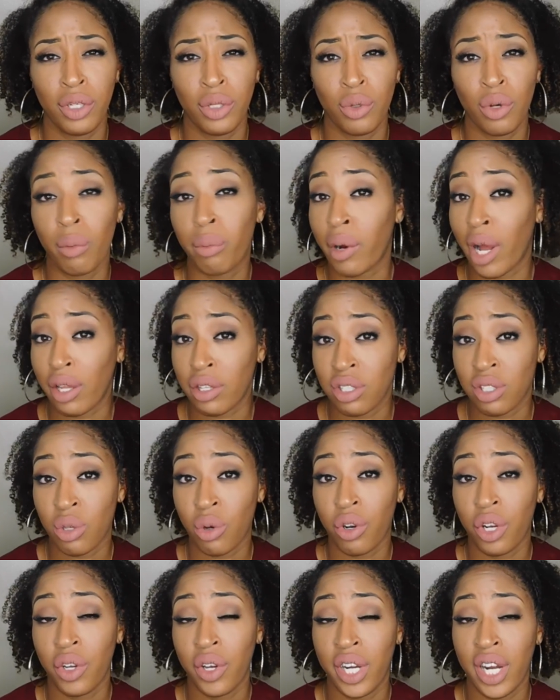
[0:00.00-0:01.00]
do a brow
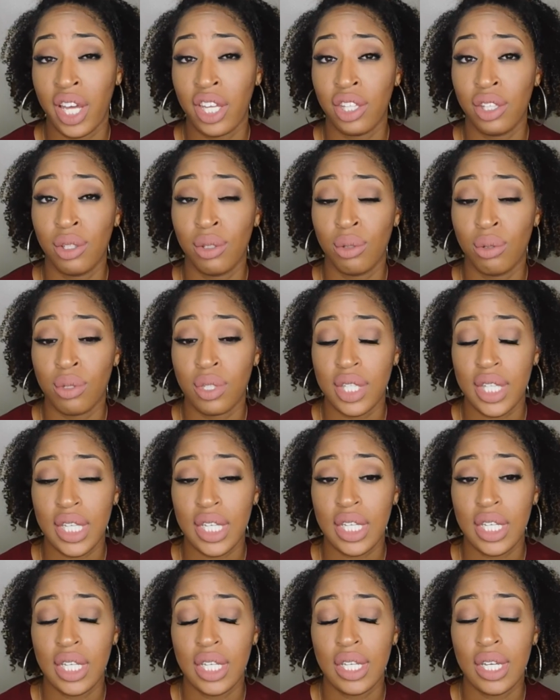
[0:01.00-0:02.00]
tutorial and I used
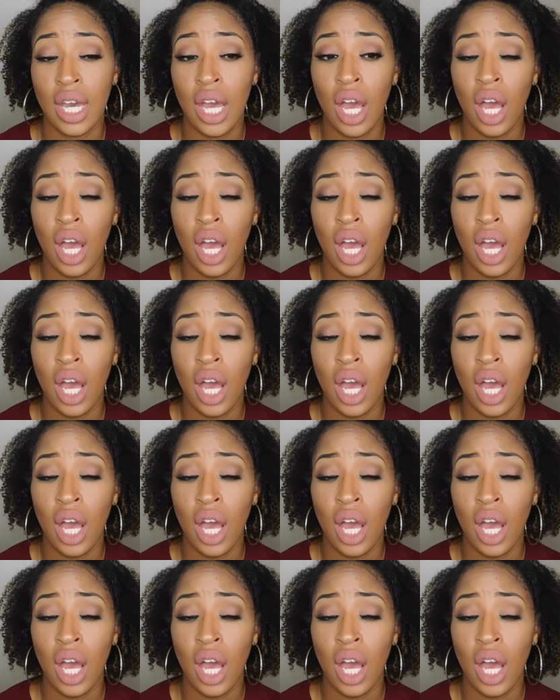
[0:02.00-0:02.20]
the